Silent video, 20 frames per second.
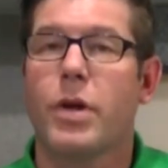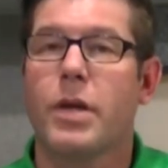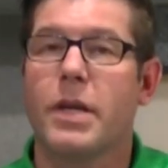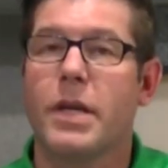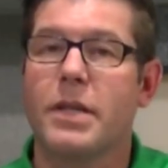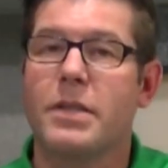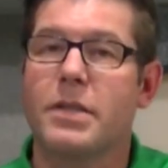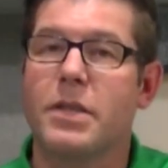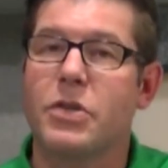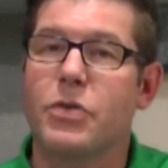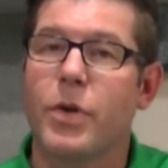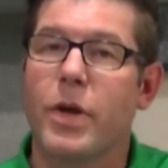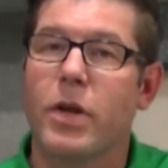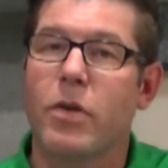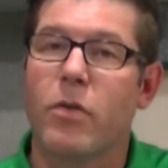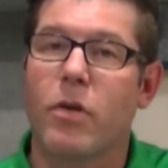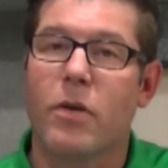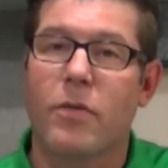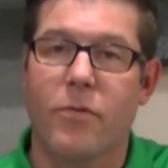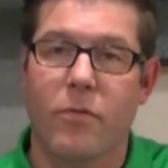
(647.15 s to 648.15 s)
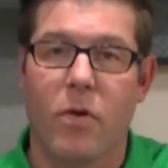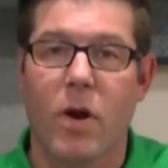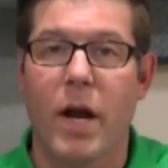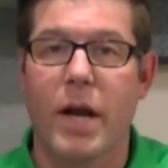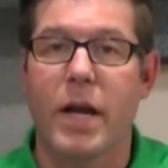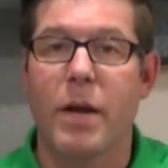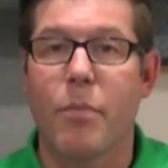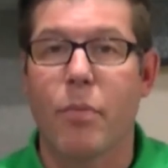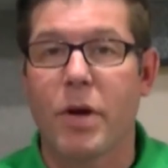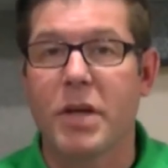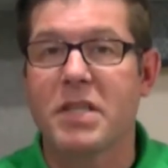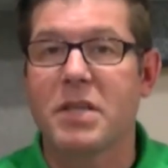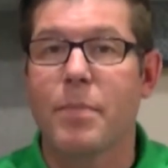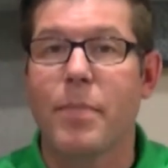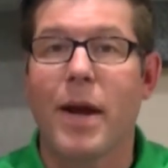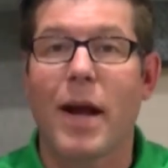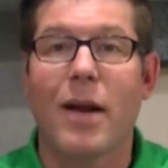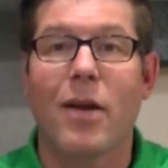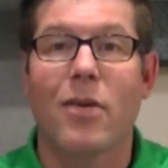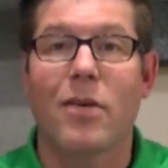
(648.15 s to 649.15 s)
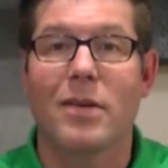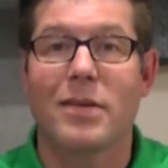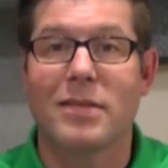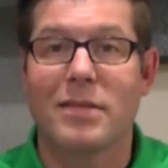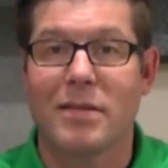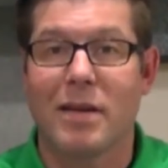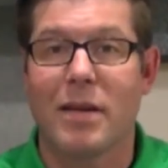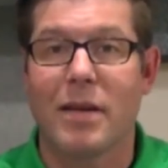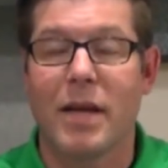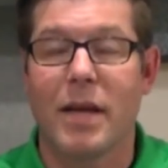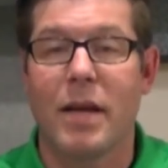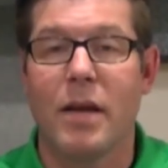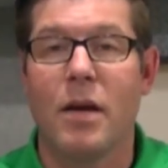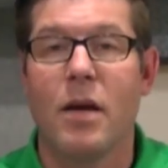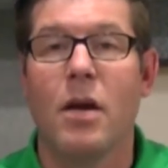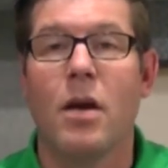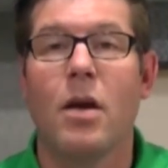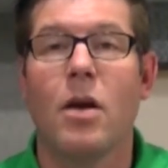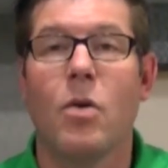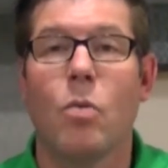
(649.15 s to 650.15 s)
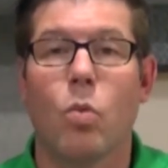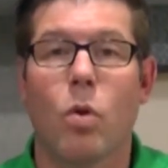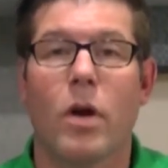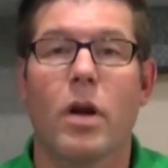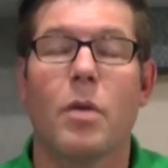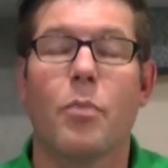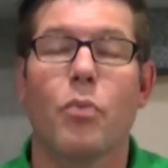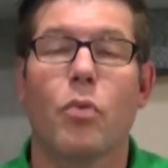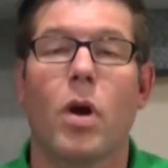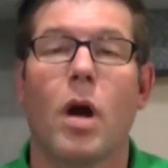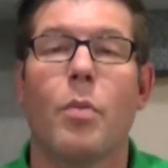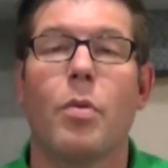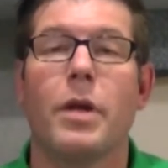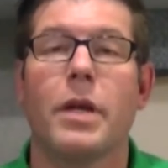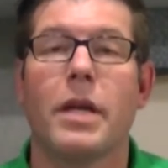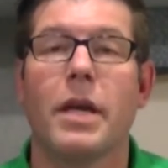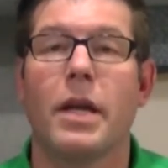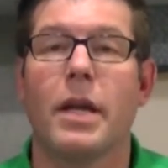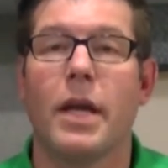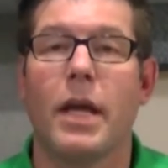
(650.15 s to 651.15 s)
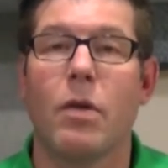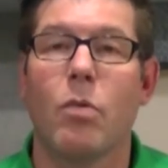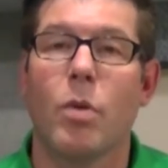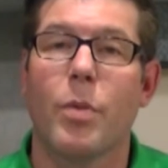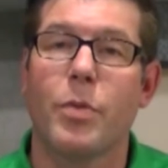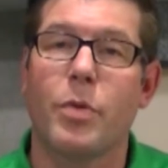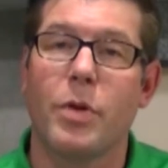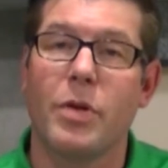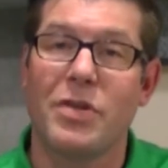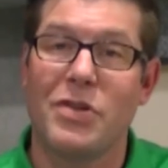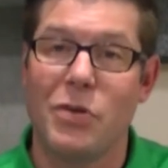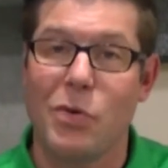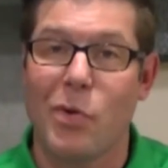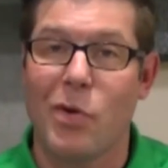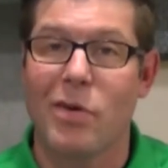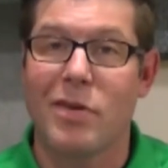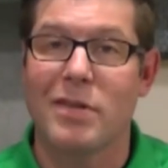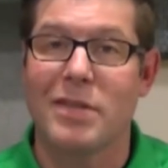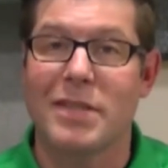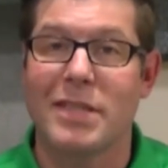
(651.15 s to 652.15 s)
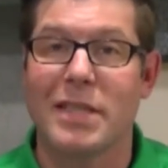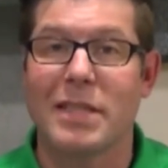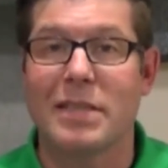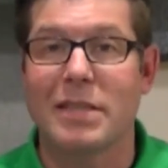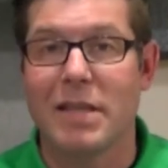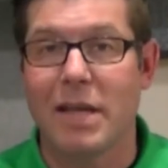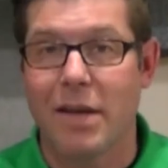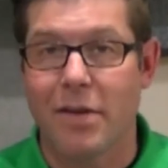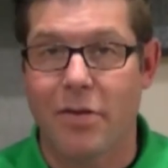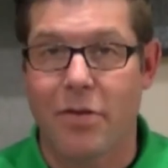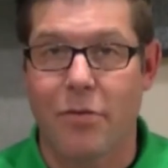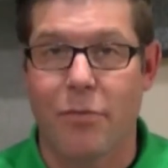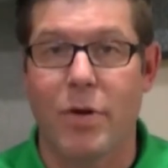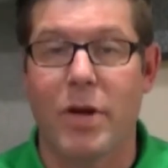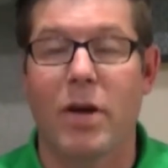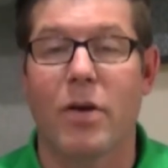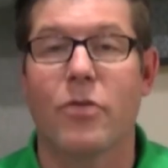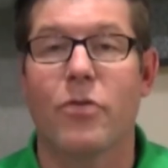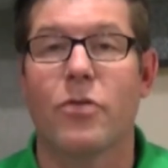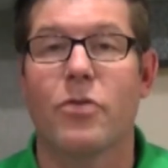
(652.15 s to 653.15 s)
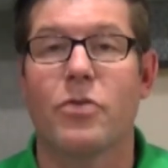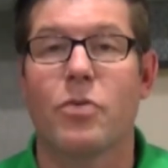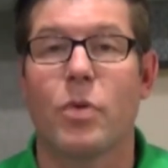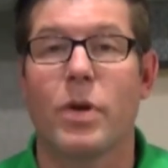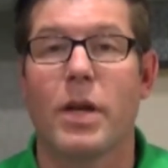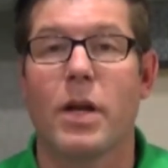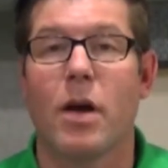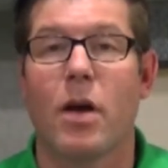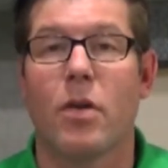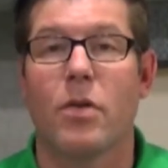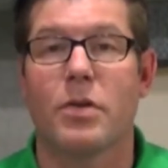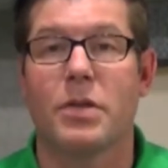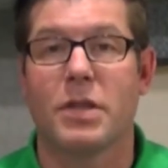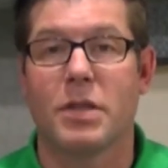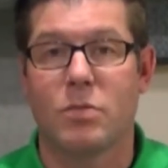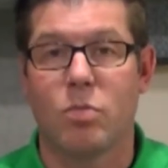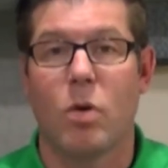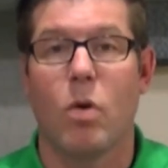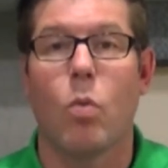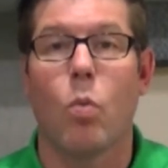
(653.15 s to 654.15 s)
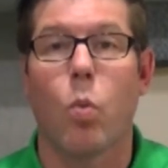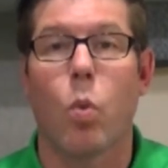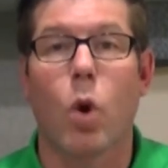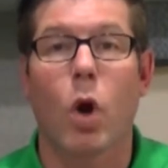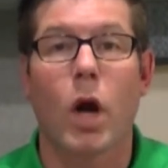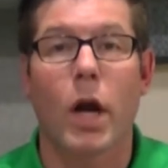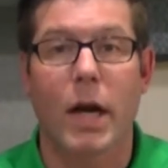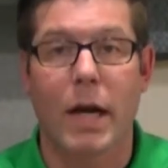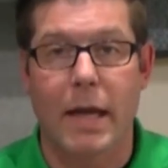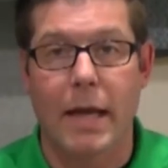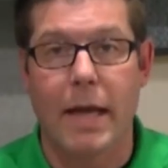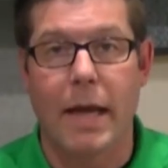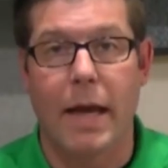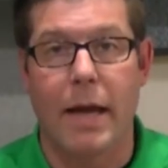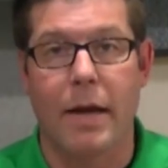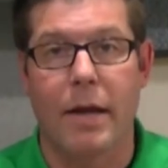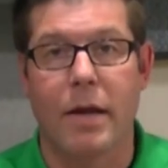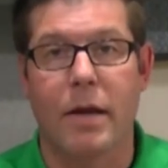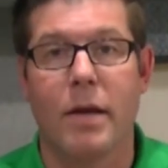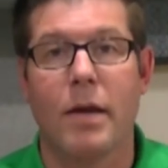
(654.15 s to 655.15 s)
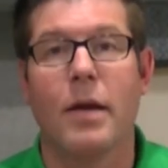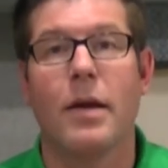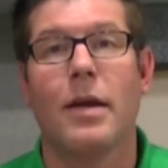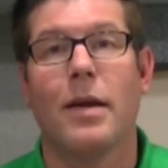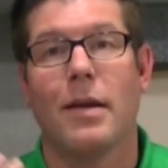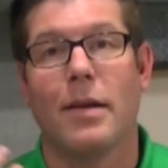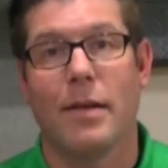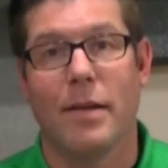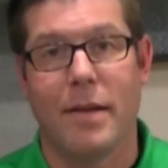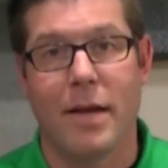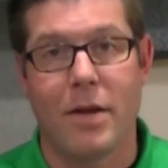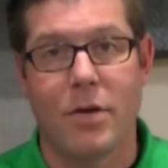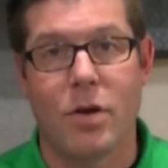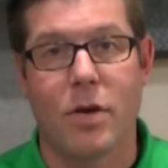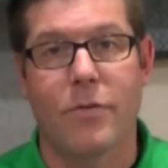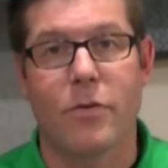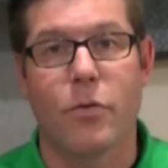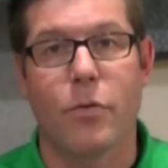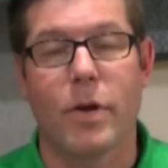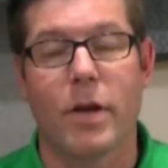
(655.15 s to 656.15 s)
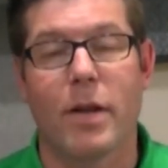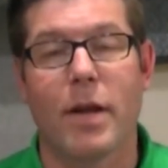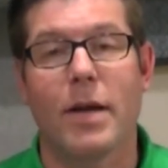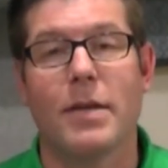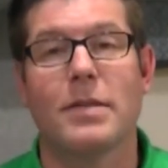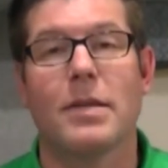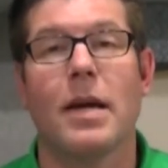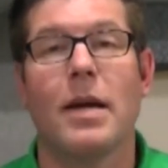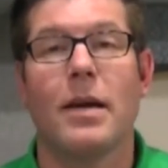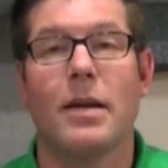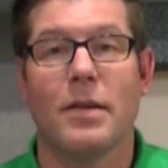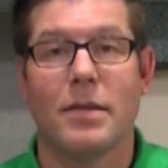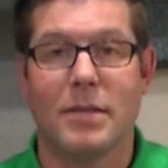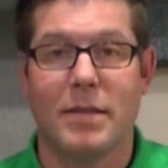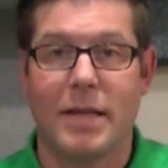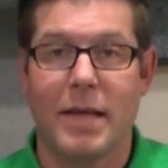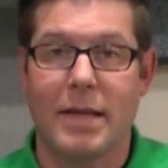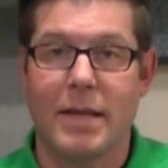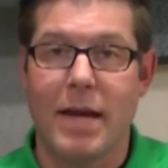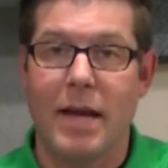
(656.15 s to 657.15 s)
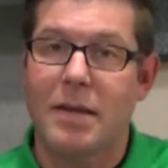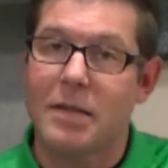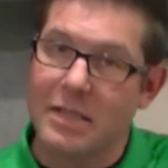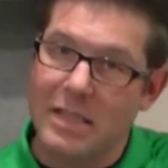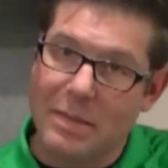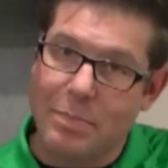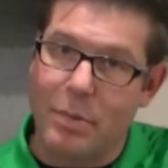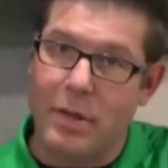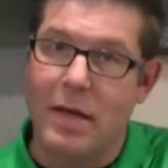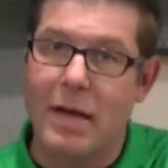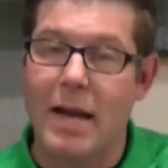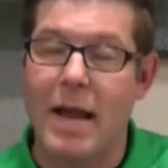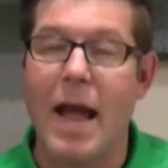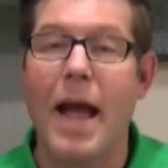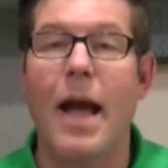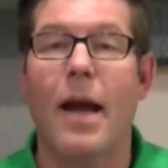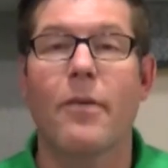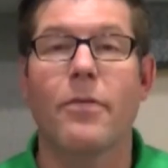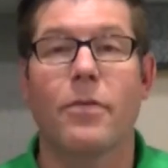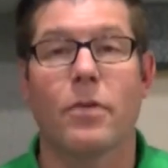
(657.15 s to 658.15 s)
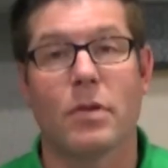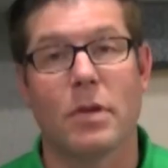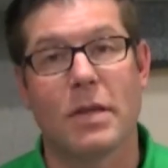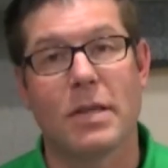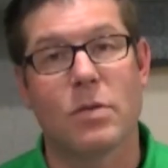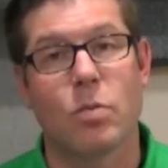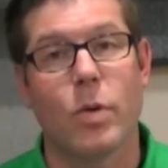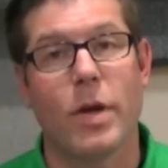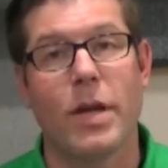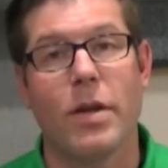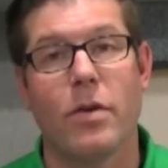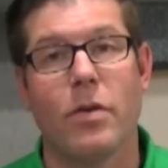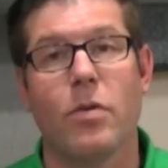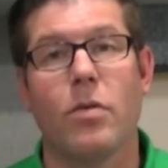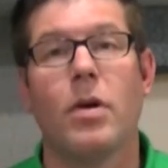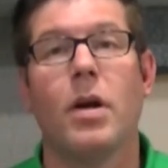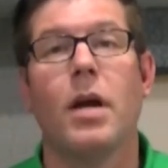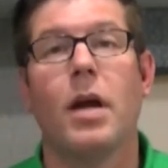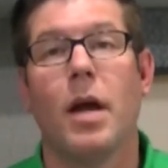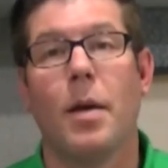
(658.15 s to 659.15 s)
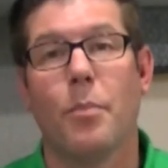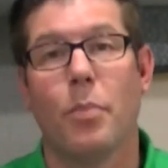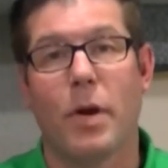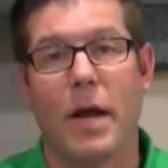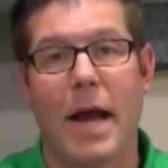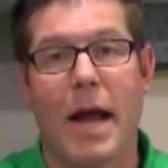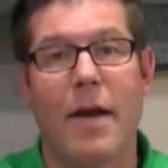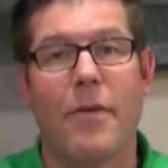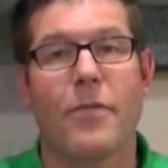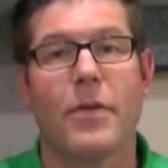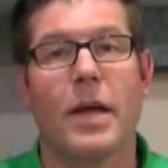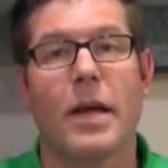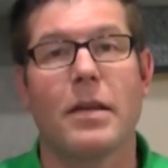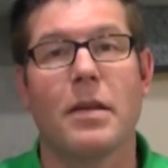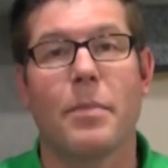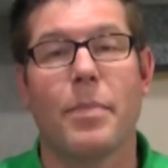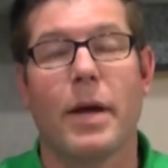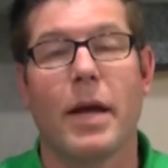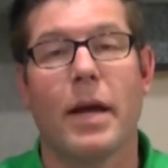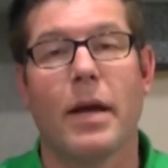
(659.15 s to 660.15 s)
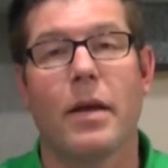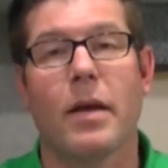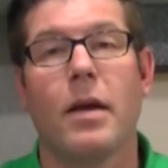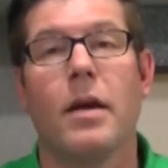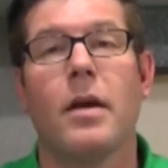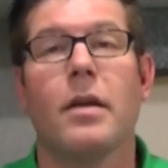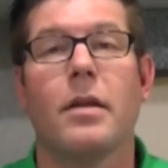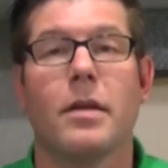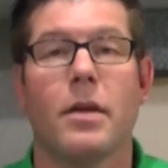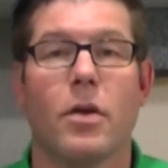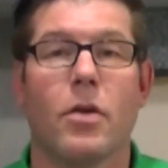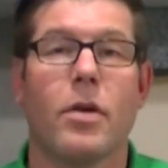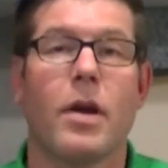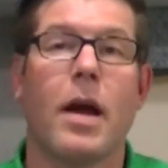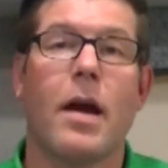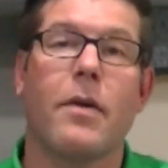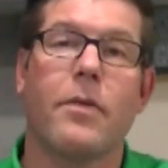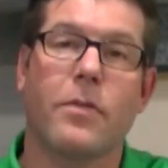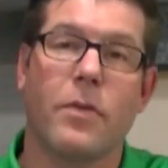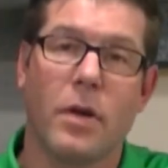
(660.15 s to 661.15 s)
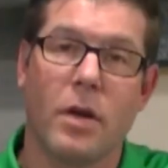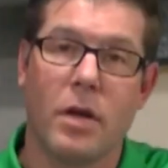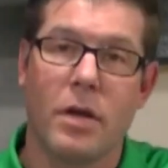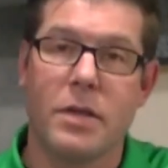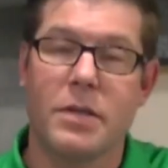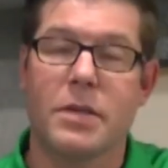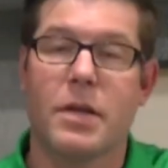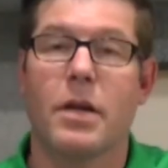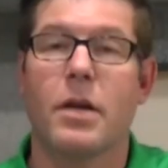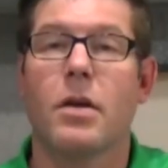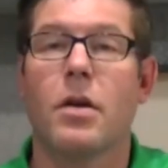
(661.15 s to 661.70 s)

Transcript: gets the trailer on a Friday, brings it back on a Sunday, we're gonna probably get anywhere between two hundred sixty dollars and three hundred twenty dollars is what we're gonna get. And then you have to realize, take that, split it in half, or at least we do, put half of that in the bank, the other half is gonna